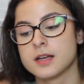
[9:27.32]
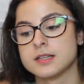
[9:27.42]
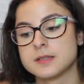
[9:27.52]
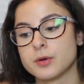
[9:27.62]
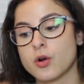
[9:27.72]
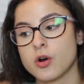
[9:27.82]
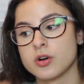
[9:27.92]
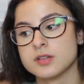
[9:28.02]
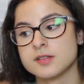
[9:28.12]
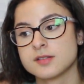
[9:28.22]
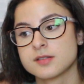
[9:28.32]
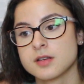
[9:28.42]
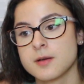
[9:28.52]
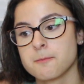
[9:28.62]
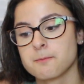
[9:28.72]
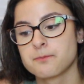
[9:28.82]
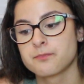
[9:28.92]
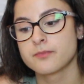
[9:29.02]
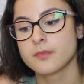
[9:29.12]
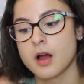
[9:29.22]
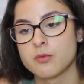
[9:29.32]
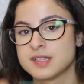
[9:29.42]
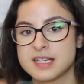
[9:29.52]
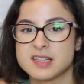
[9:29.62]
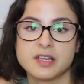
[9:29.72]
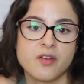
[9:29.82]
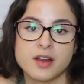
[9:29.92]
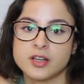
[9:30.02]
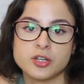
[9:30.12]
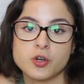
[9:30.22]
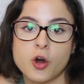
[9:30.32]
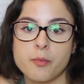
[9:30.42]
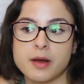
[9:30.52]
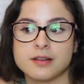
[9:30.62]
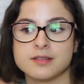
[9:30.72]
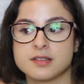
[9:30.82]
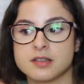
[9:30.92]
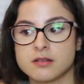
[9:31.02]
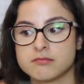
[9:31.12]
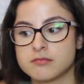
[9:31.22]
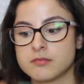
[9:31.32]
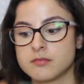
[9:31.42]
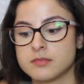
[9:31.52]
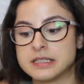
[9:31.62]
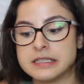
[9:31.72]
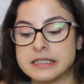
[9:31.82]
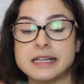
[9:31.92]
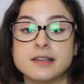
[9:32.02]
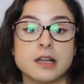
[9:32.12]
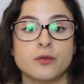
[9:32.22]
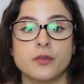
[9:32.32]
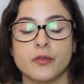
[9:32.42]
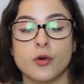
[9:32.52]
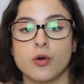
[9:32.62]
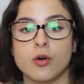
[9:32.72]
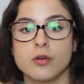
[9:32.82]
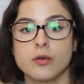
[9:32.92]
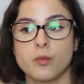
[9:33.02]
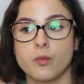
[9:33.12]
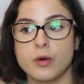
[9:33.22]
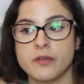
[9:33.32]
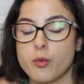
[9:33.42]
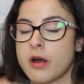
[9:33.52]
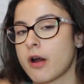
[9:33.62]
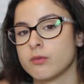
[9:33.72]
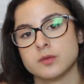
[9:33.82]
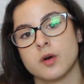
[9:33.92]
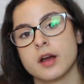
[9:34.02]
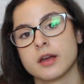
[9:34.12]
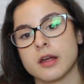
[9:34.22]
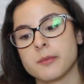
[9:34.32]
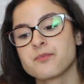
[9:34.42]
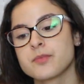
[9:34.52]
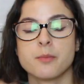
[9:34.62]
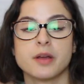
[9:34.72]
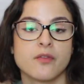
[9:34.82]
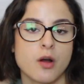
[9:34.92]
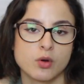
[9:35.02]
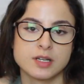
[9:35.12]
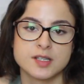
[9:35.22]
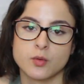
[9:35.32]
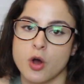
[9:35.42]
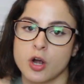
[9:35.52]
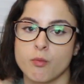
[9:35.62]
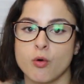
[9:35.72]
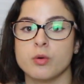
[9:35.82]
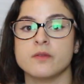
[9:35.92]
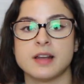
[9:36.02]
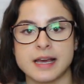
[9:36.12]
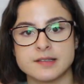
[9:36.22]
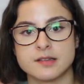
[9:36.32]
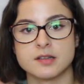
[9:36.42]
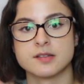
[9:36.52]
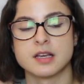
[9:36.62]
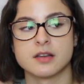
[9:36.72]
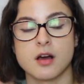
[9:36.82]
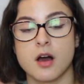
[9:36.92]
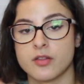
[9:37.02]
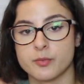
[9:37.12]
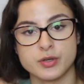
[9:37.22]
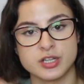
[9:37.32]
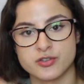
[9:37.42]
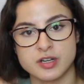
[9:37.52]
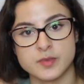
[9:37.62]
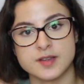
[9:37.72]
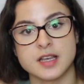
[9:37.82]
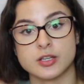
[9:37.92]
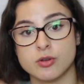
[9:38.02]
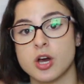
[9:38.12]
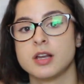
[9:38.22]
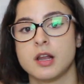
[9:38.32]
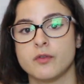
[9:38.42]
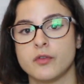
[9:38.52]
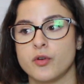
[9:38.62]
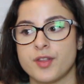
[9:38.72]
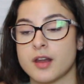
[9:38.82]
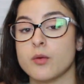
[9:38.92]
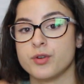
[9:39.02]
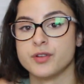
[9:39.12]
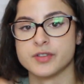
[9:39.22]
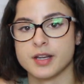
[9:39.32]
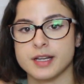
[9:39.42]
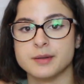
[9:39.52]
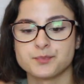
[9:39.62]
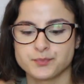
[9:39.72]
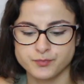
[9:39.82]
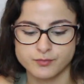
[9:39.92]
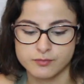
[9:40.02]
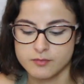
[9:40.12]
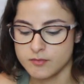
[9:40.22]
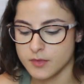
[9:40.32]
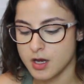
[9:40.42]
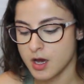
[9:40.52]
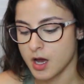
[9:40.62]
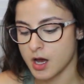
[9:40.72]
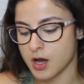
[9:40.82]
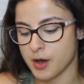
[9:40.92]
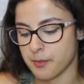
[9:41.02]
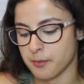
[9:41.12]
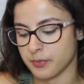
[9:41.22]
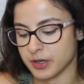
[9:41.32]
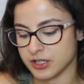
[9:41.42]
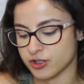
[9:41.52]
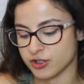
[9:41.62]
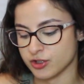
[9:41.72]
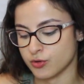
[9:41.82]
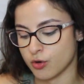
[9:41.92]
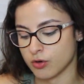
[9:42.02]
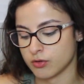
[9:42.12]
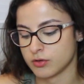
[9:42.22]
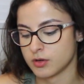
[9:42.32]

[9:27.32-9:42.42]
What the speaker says: is because I was easily finding a job and didn't need level 4 with where I was working. But if I wanted to work more with lasers and other beauty treatments that you learn in level 4, then I would have done it. But it's just not